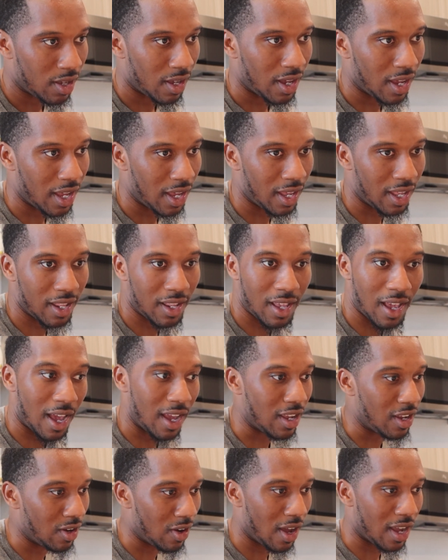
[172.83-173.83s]
and
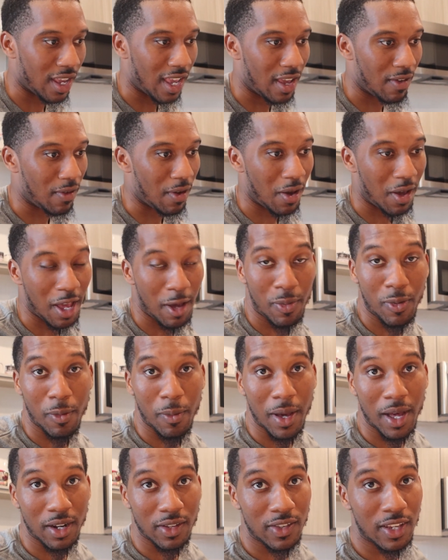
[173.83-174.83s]
you know, I gave y'all ample
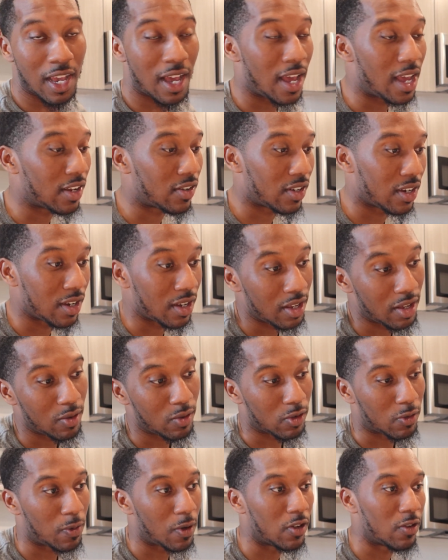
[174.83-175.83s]
amount of time. Actually, it
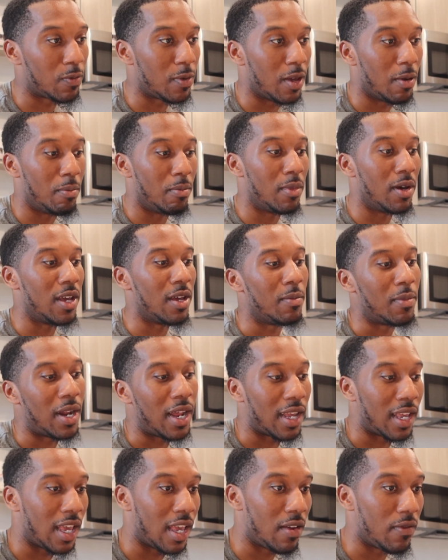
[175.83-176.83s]
was supposed to be a month,
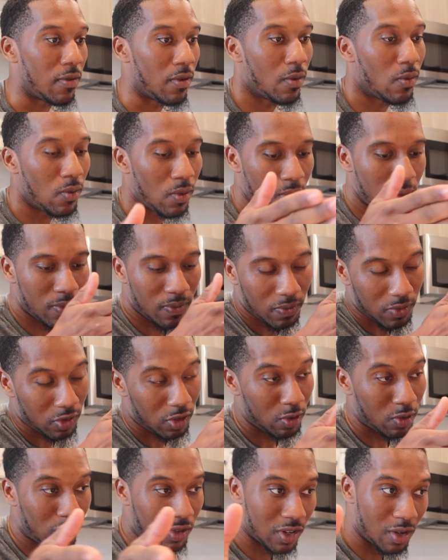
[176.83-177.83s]
but
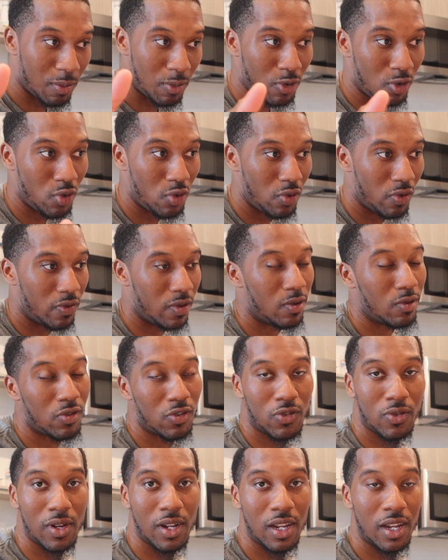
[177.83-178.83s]
due to the move, it
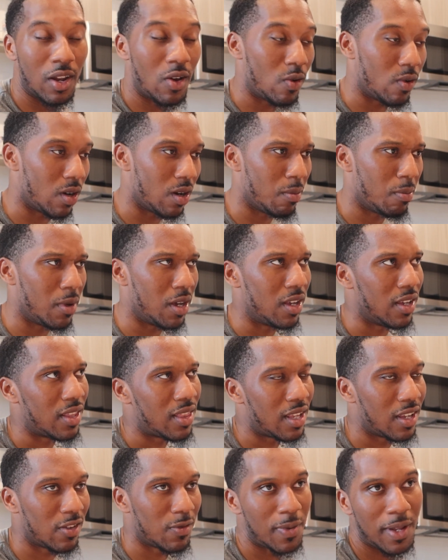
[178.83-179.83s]
was really longer than a month. I
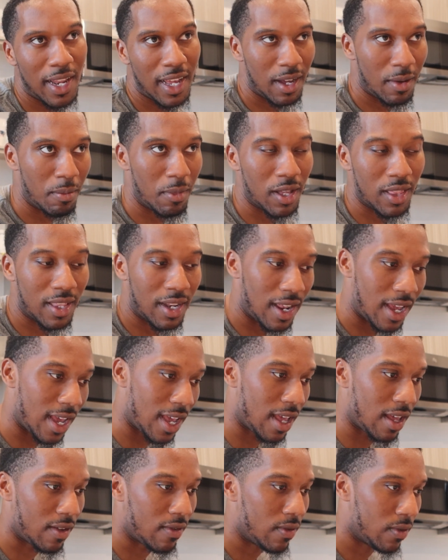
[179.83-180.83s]
think it's been like a month and a
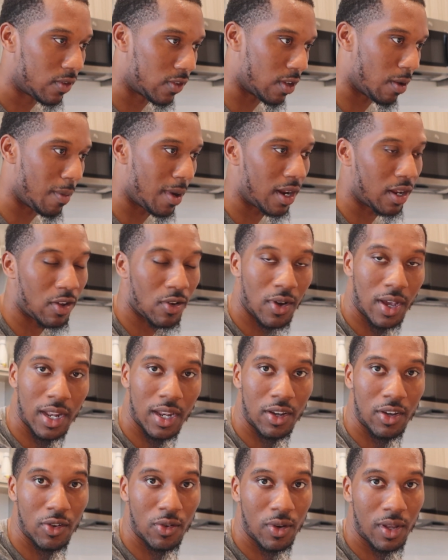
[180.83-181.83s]
half, so I'm about to go ahead
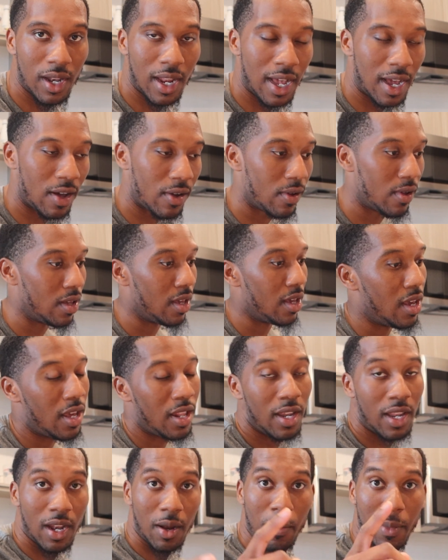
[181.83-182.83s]
and do it now.
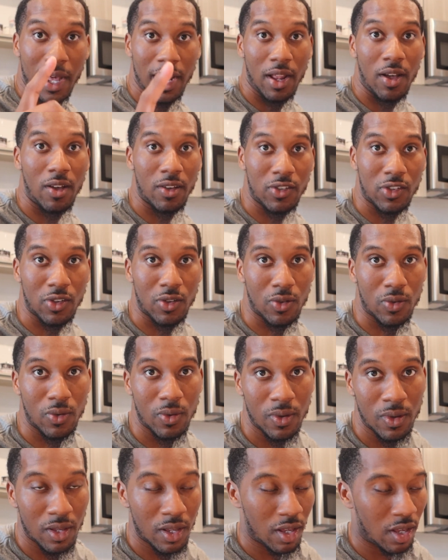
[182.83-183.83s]
Then I'm about to also
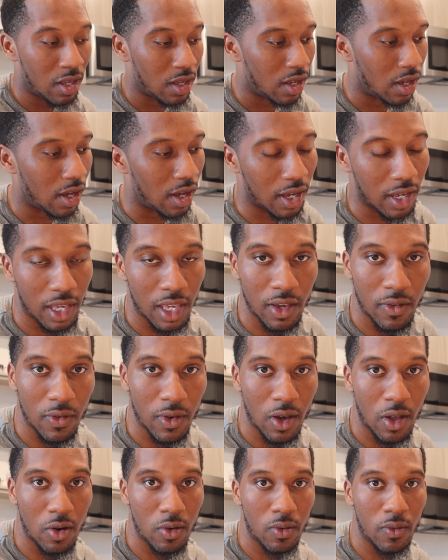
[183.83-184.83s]
give
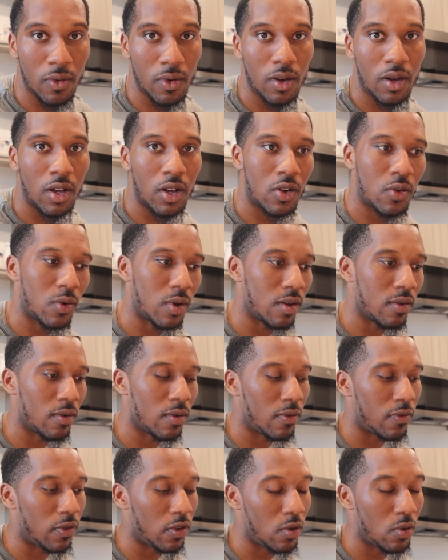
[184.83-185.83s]
y'all a quick
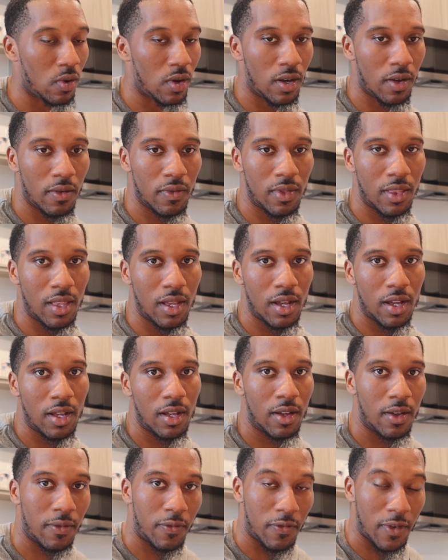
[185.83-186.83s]
review of
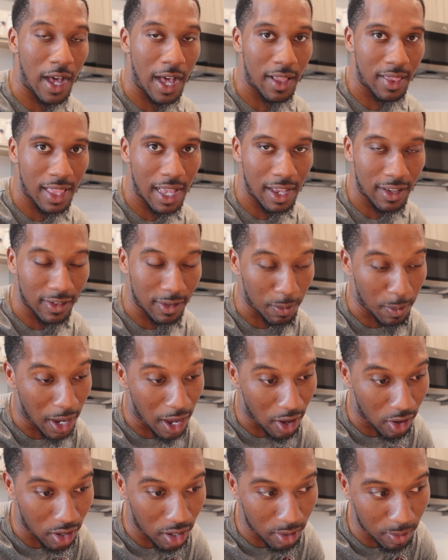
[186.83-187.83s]
the 5,000
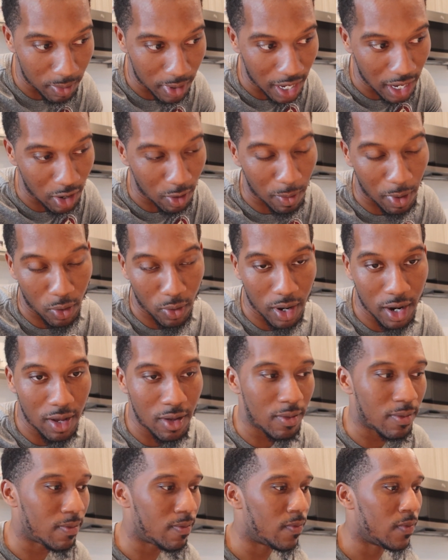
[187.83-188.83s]
mile update on my
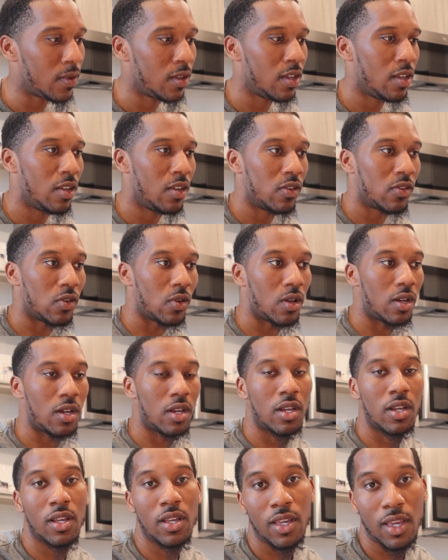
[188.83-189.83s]
RAM. So
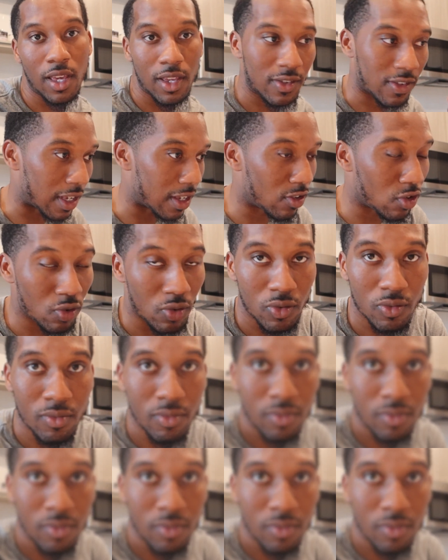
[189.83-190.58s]
yeah, stay tuned.